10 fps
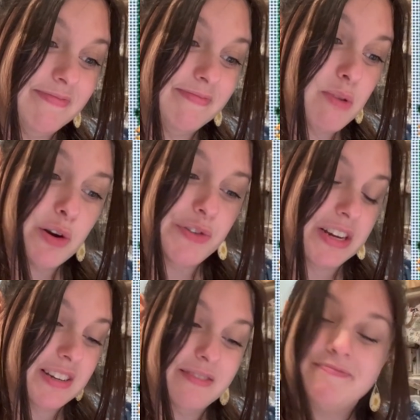
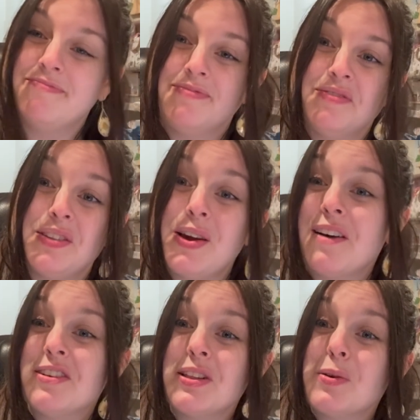Perfect. And you
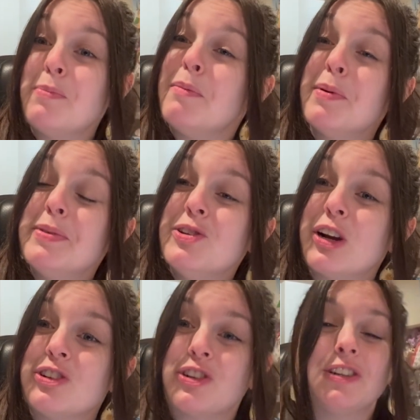have a little bumblebee
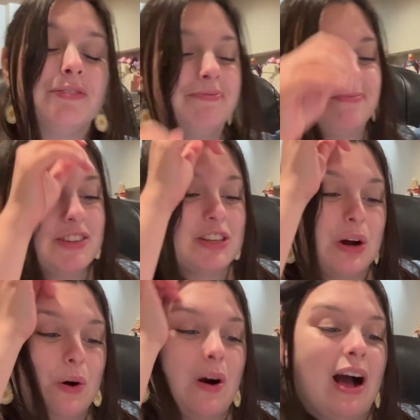treasure.
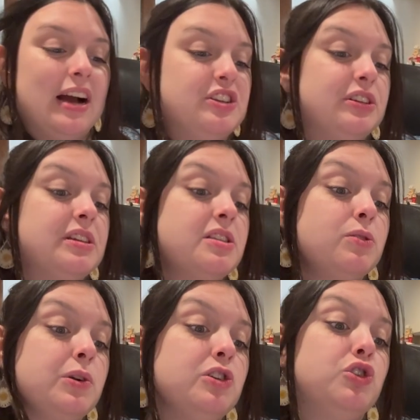So I just think this
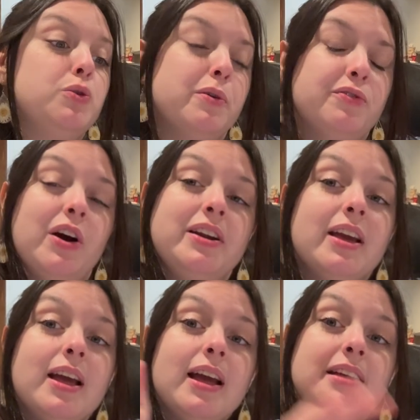one is super fun.
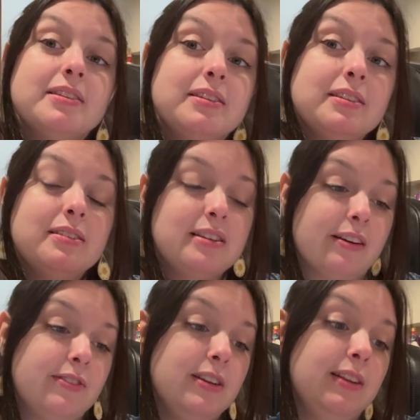And this is
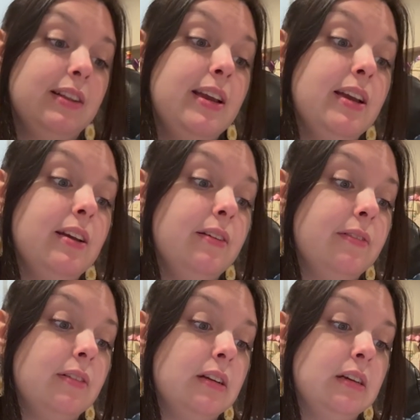definitely
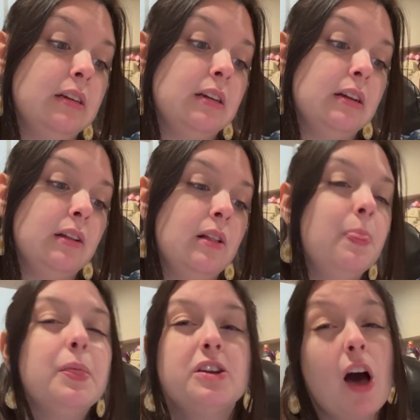
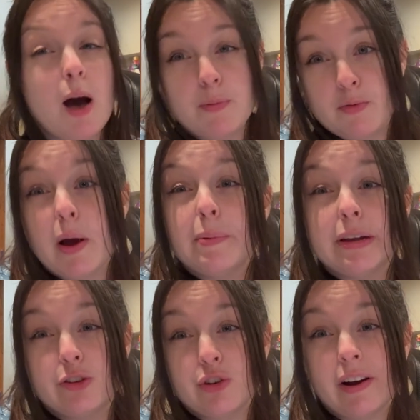the top of my
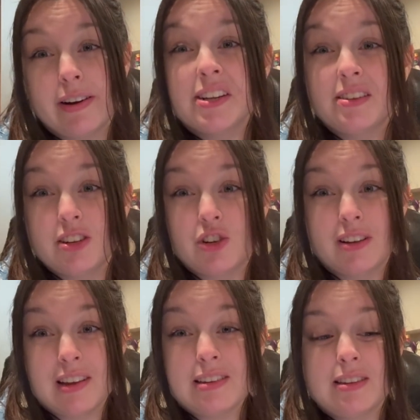patriotic stitching
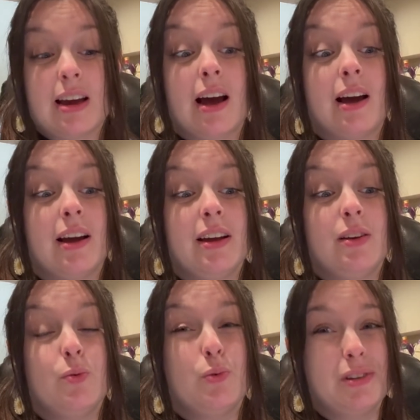list, I
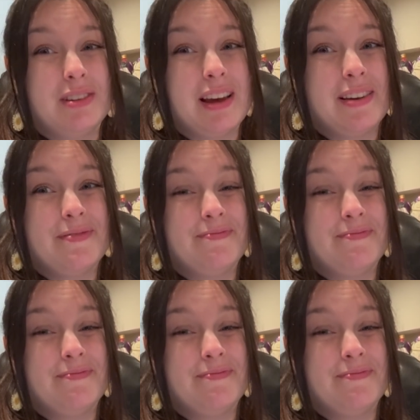would say.